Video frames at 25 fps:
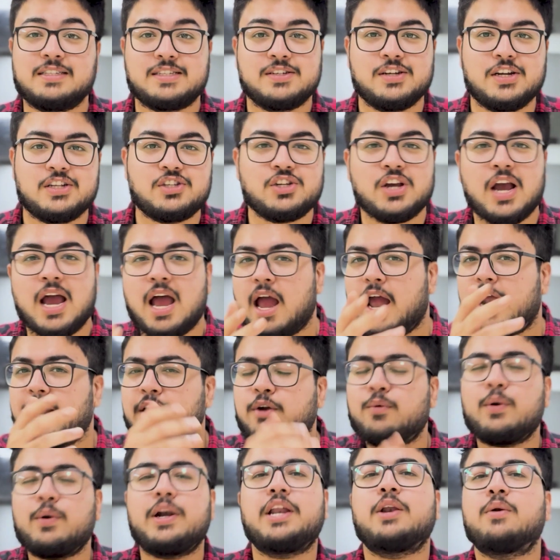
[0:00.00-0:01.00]
search
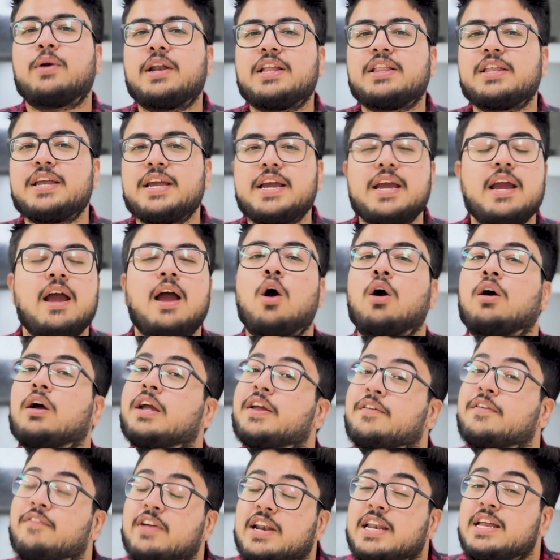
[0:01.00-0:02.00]
in 2023
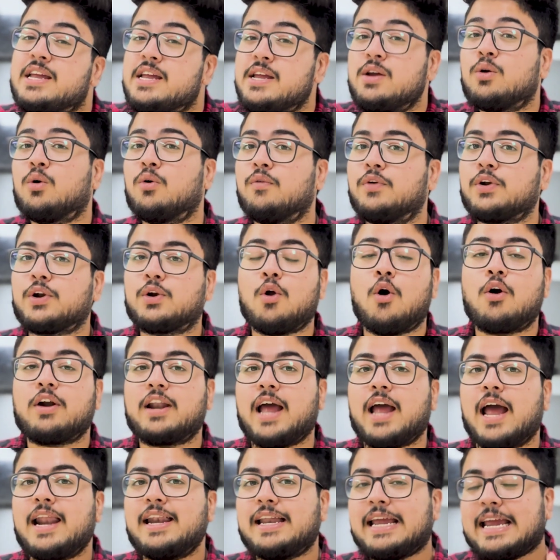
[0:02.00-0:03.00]
when he overclocked
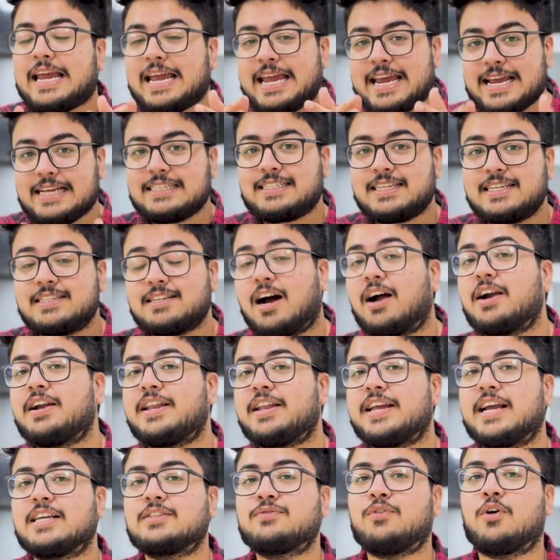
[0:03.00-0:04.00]
an Asus
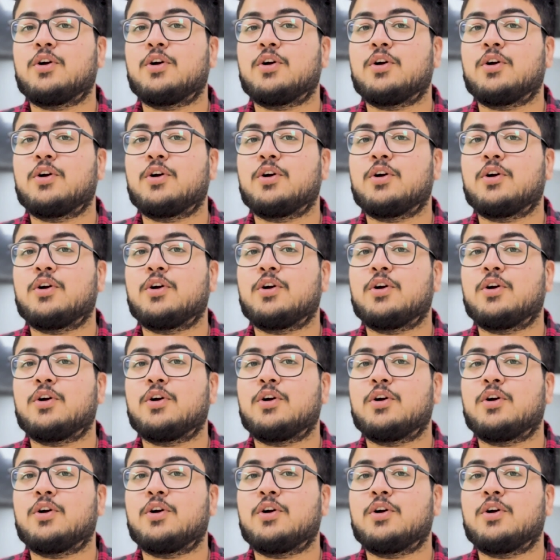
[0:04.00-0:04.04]
RTX